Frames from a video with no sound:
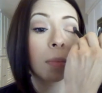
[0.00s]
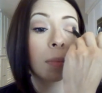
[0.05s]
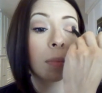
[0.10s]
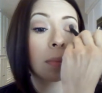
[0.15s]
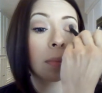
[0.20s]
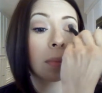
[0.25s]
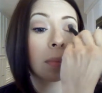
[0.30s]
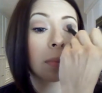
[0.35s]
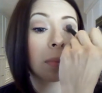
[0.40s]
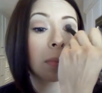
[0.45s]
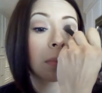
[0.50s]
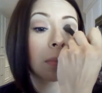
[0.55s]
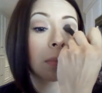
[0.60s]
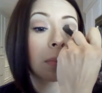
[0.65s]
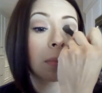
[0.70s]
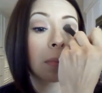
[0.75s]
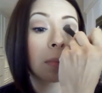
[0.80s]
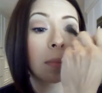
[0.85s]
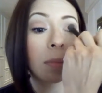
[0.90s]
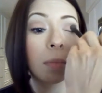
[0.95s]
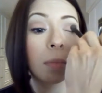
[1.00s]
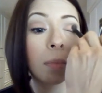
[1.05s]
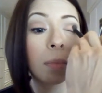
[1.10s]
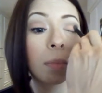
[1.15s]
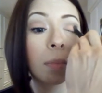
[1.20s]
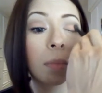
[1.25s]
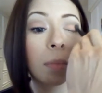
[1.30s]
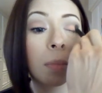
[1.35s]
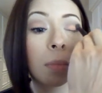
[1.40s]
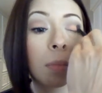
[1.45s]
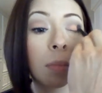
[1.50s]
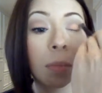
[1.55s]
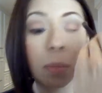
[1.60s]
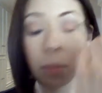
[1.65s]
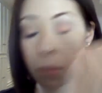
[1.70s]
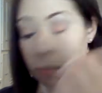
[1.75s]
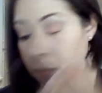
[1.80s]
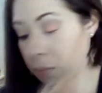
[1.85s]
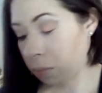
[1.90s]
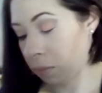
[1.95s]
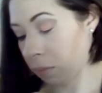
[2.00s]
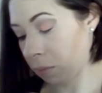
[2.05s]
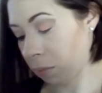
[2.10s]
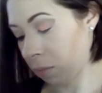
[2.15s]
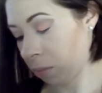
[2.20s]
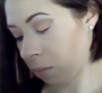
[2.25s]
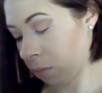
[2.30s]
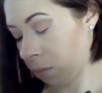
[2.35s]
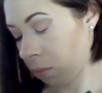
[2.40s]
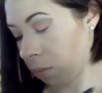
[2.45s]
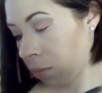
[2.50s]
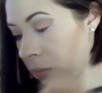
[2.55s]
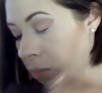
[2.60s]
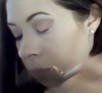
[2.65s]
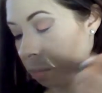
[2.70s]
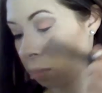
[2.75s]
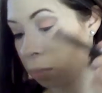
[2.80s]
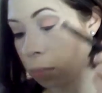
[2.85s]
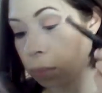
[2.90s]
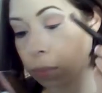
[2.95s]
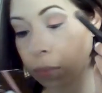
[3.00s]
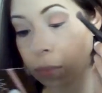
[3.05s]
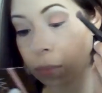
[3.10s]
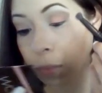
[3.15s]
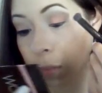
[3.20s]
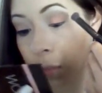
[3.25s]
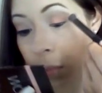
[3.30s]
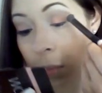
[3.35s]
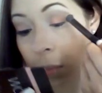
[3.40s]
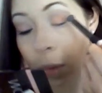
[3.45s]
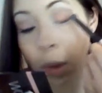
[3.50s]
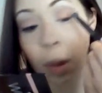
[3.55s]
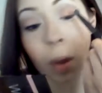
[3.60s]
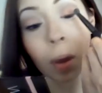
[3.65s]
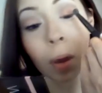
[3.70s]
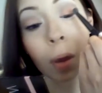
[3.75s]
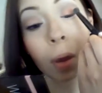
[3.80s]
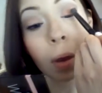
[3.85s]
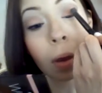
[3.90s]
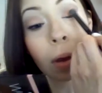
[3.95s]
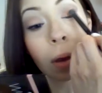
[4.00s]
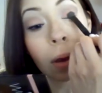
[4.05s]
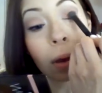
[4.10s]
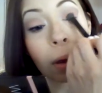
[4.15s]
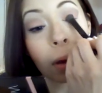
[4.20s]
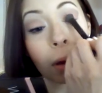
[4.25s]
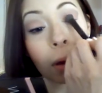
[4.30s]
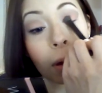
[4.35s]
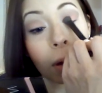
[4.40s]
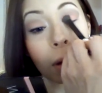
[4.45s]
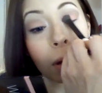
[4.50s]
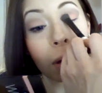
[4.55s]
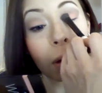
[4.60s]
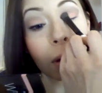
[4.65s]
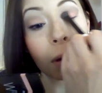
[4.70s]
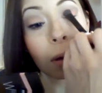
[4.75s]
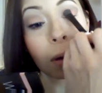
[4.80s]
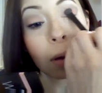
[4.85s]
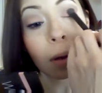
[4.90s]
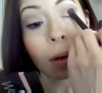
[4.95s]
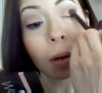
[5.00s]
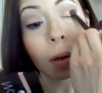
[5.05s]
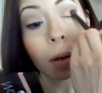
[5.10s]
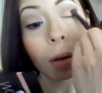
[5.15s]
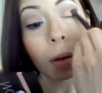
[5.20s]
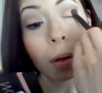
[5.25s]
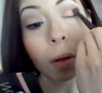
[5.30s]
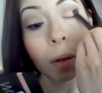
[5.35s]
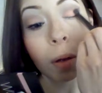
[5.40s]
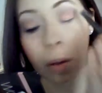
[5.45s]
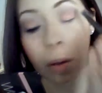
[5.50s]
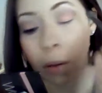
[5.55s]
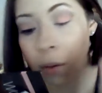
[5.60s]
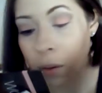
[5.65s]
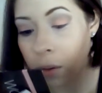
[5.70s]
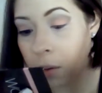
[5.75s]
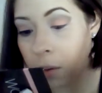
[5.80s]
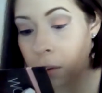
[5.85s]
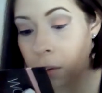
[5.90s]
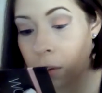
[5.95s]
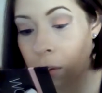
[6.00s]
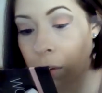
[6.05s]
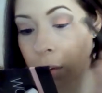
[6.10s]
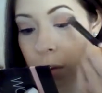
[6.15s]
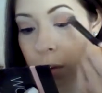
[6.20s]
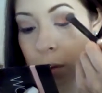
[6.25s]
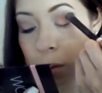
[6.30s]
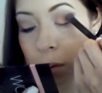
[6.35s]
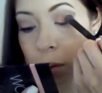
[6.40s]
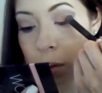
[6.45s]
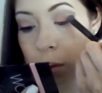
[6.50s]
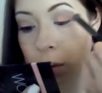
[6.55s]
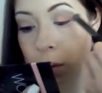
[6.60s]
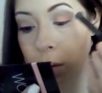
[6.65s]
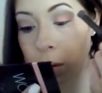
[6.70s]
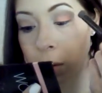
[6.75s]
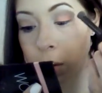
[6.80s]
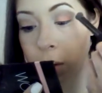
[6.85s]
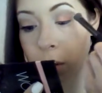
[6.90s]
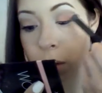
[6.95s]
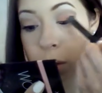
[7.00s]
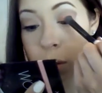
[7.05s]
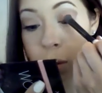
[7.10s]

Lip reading: Nobody speaks.